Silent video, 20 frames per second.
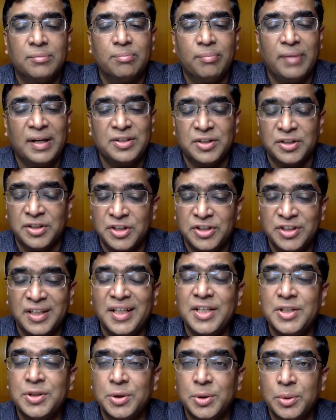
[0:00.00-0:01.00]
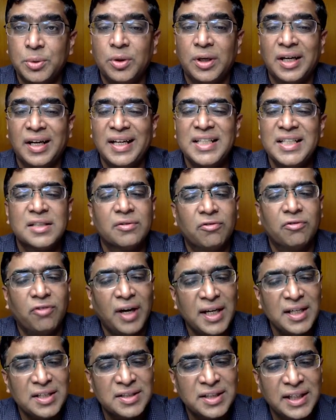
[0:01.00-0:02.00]
My suggestion is to do at least
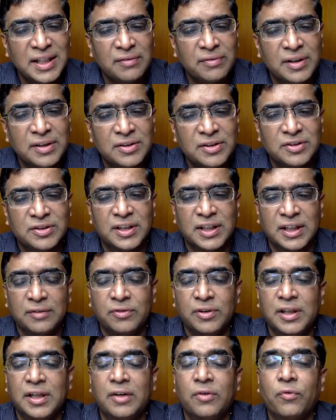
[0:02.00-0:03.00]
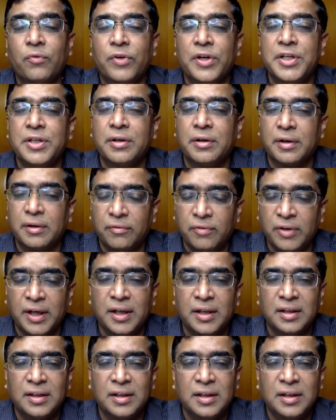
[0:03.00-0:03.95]
5 sequences an hour when you are awake.